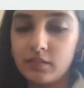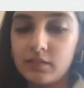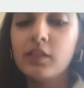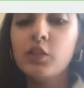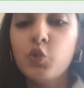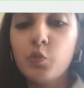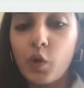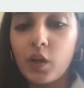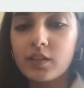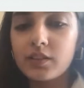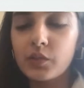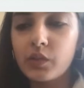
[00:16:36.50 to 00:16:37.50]
the new
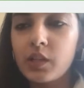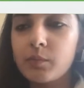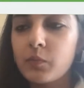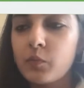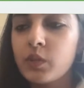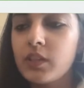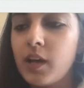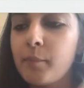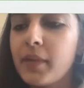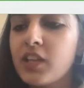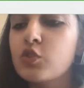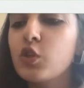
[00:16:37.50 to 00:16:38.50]
products that we come up with are
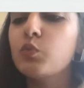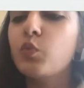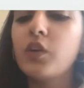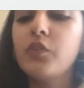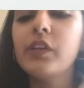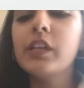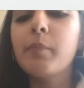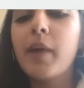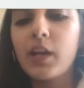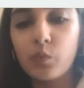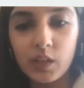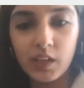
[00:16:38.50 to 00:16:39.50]
based on what
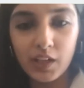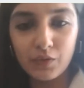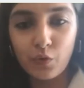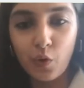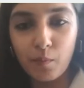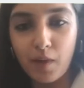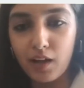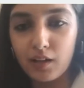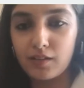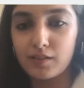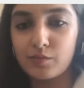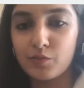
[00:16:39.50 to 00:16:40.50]
feedback we get from our
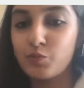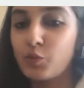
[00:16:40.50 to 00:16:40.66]
customers.